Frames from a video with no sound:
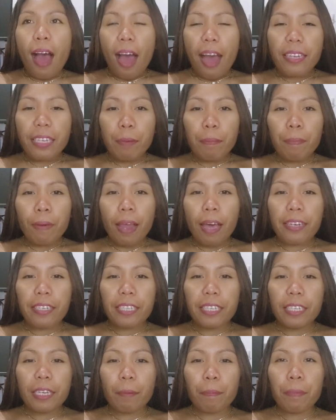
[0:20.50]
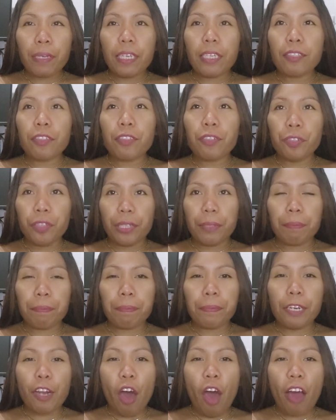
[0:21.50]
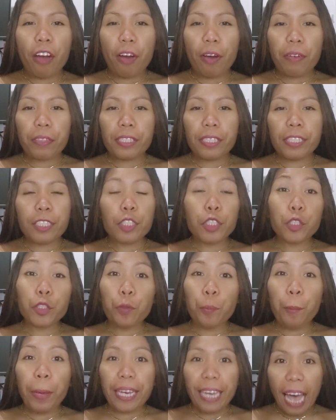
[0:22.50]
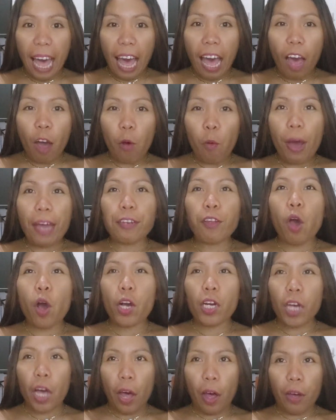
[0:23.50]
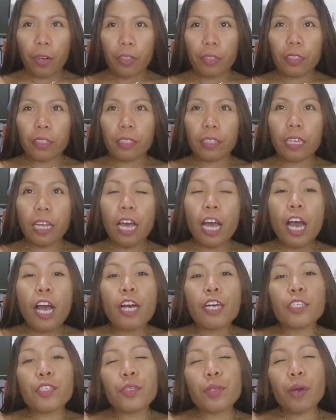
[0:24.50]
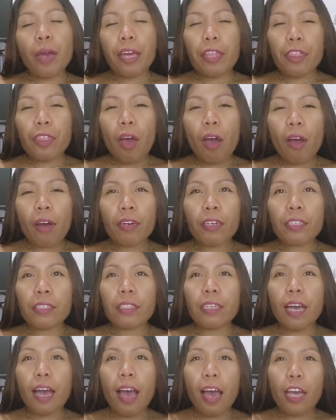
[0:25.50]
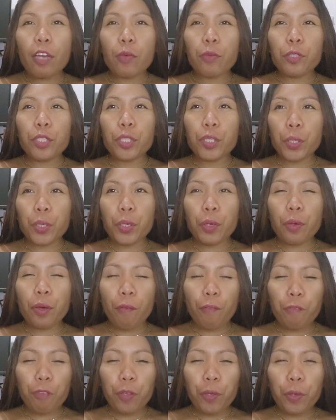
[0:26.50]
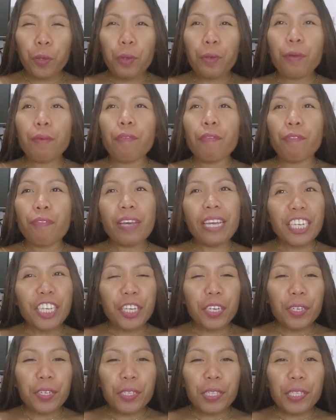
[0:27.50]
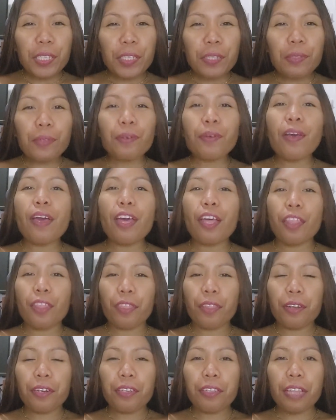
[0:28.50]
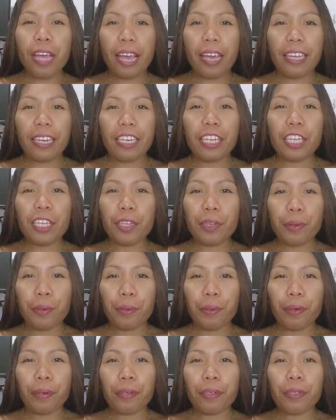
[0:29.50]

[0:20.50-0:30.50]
I am planning a big trip in August to Macau and Hong Kong. So I thought I would do a few videos to entertain you.